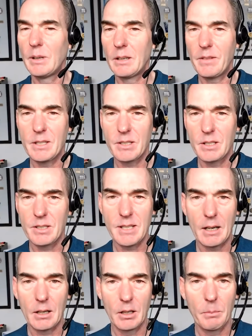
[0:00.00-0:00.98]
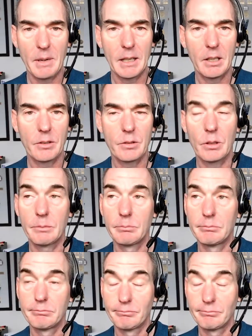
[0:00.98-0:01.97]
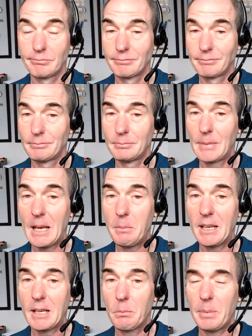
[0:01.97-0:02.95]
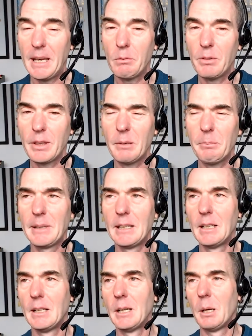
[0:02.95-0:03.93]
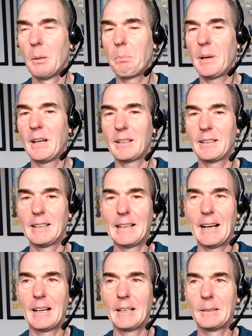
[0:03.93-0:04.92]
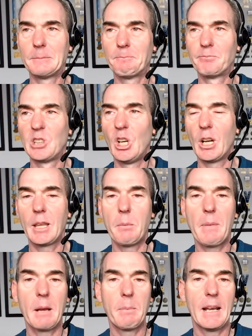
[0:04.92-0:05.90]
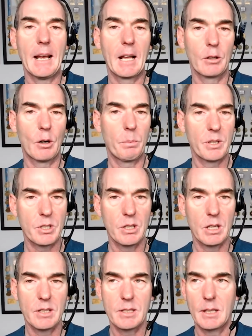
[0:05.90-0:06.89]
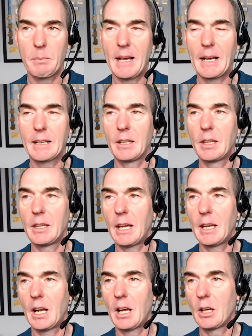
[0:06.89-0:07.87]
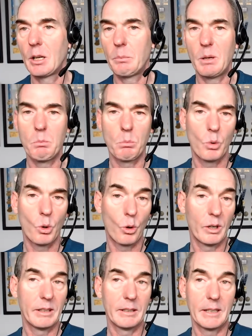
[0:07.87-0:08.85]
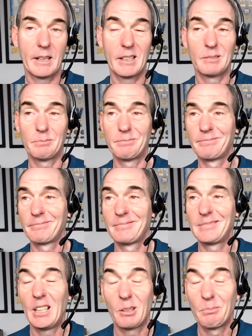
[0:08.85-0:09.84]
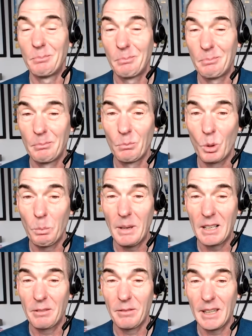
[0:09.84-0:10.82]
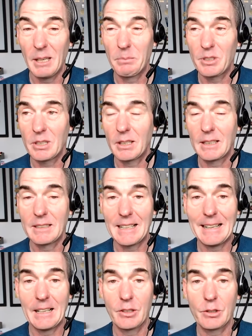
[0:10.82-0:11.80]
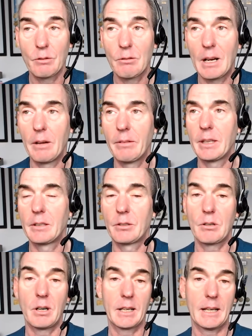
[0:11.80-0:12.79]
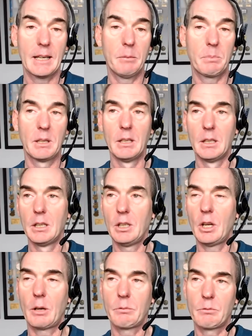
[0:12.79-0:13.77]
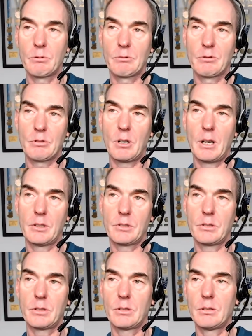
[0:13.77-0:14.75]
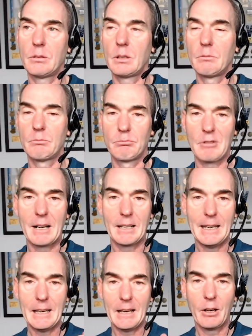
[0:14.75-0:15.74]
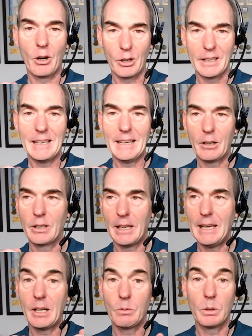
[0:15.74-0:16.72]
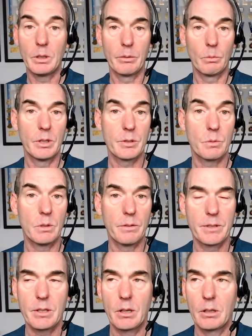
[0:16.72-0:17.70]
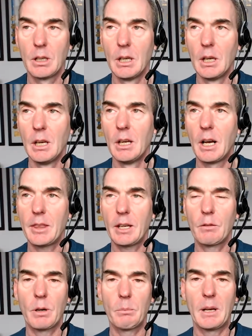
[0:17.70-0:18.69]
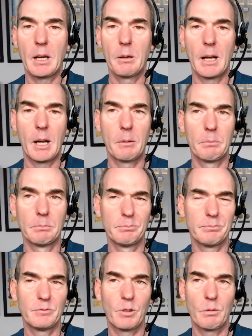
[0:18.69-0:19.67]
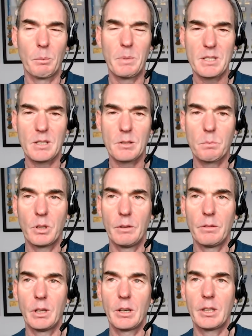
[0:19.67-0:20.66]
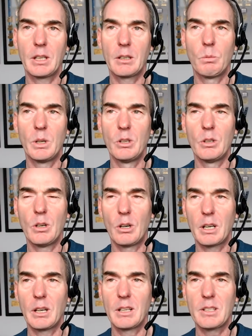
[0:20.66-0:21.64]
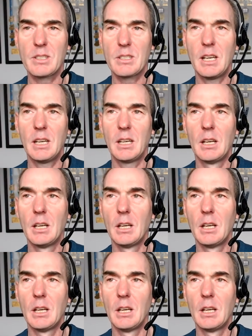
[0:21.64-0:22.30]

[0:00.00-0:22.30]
we invested a stack load of money into it, maybe compete with them, but um, you know there may be other opportunities in the market that are going to be more um, you know more better for them to to get into rather than trying to keep you know trying to run oh, head on head with with Zwift so i think from a um, from a business point of view i think we're not going to see